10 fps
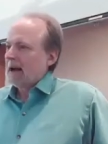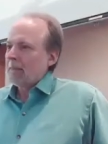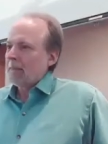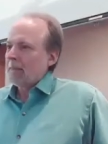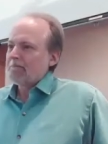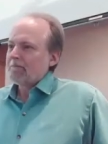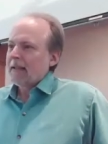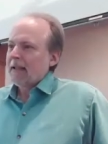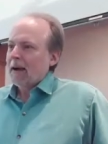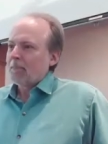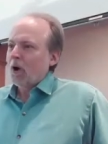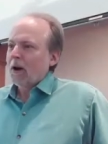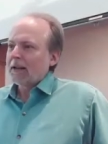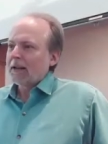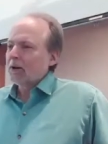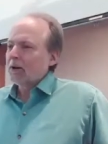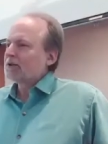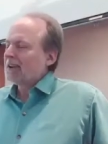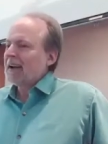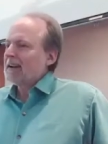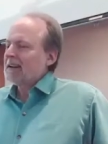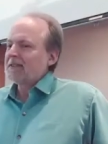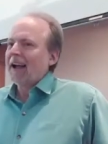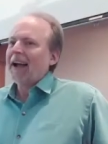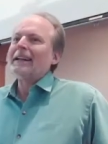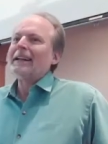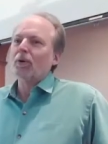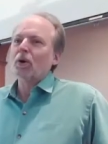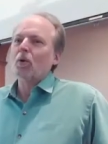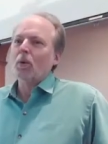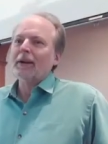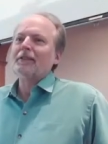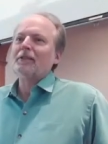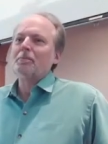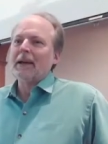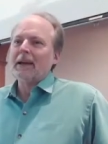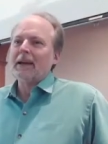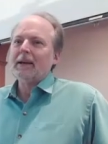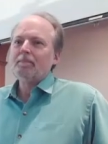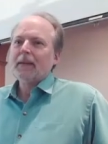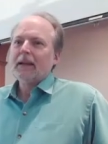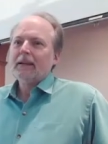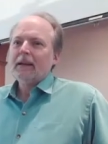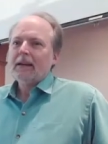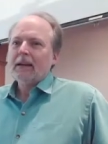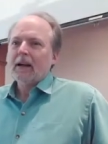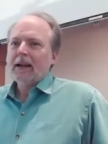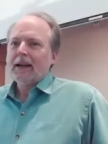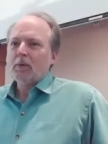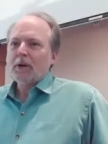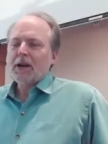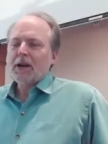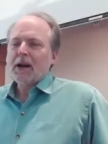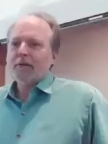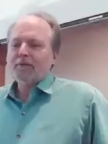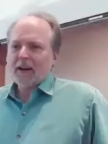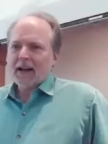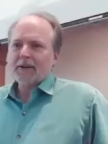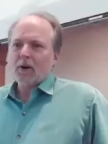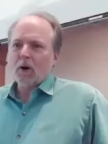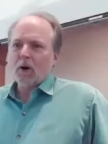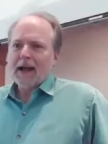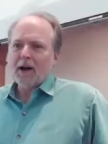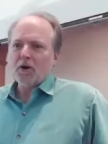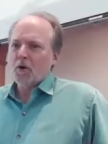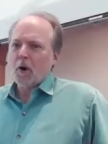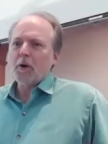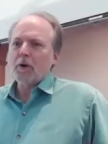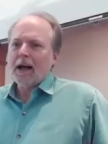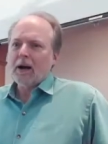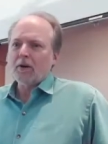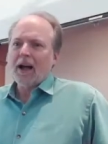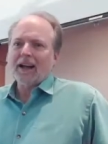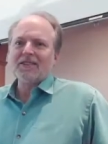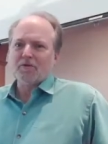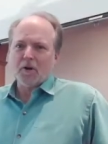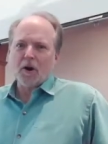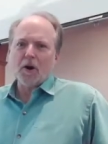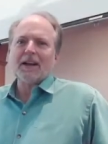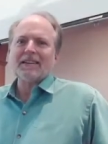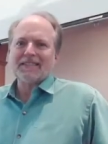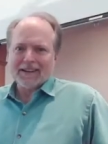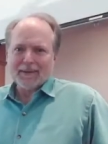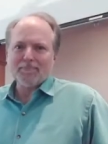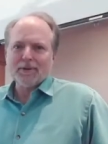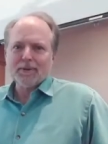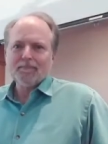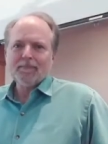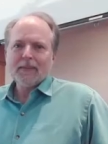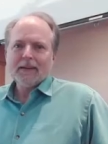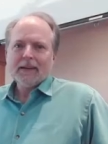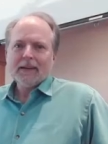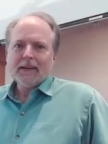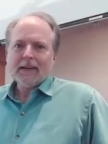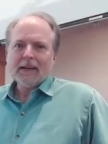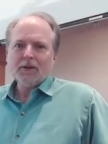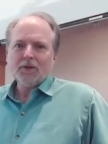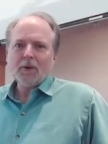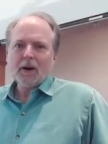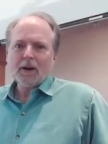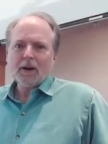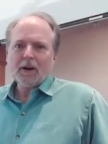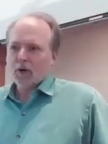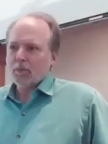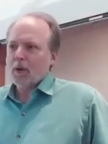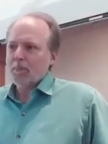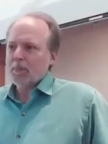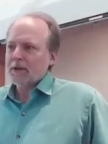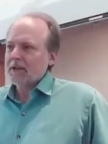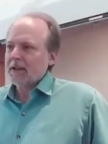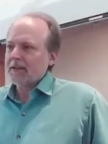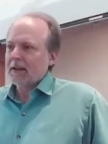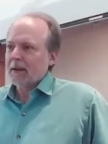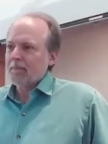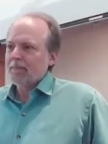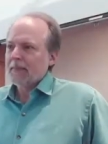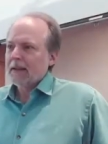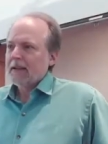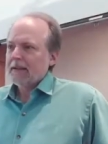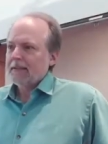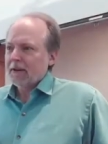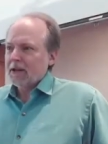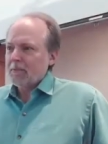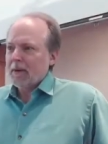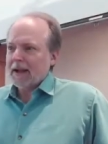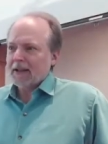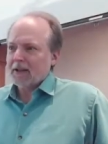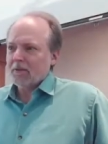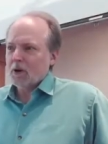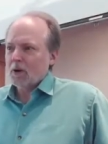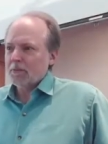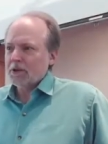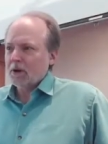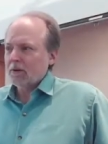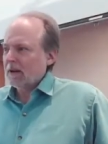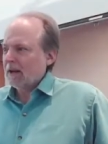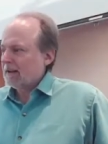Um, I brought a little tiny, tiny book with me uh, in which I reflect on how, grow, how God grows us up into our eternal purpose. And um, they're in the back of the room, so uh,